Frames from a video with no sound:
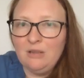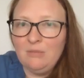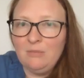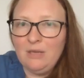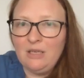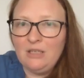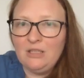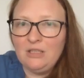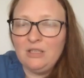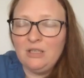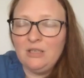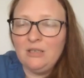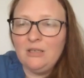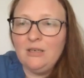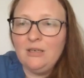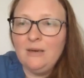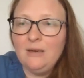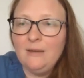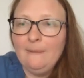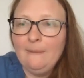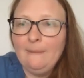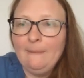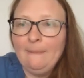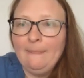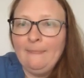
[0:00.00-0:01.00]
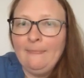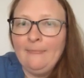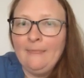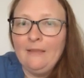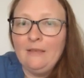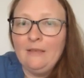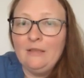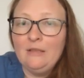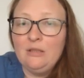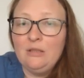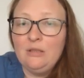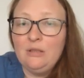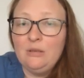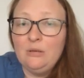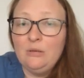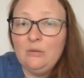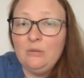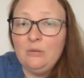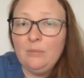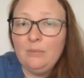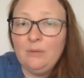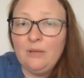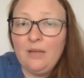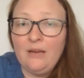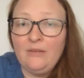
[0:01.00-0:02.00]
mentioned, to
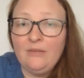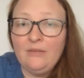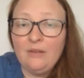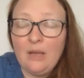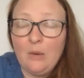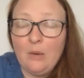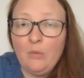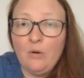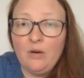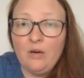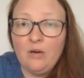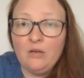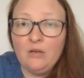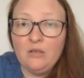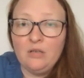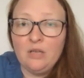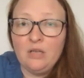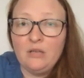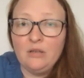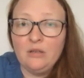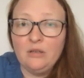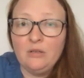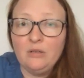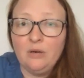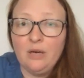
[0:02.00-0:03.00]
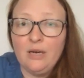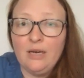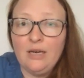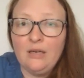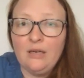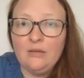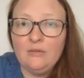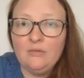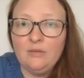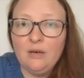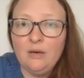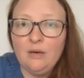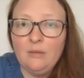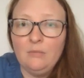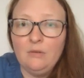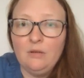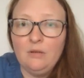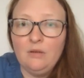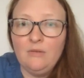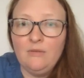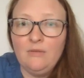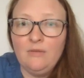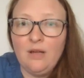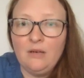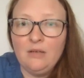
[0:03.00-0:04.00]
apply for that $100 grant from
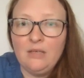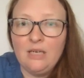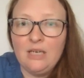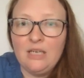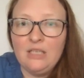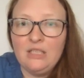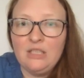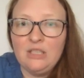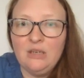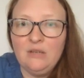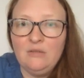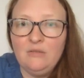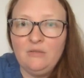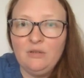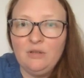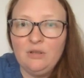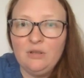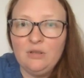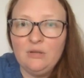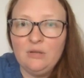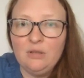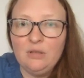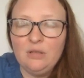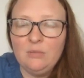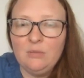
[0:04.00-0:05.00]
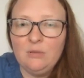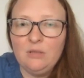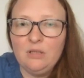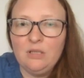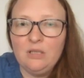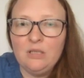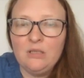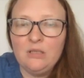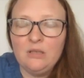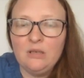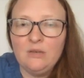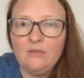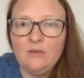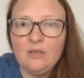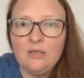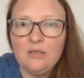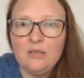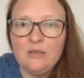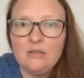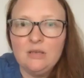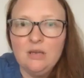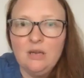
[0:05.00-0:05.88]
the foundation for doing community service.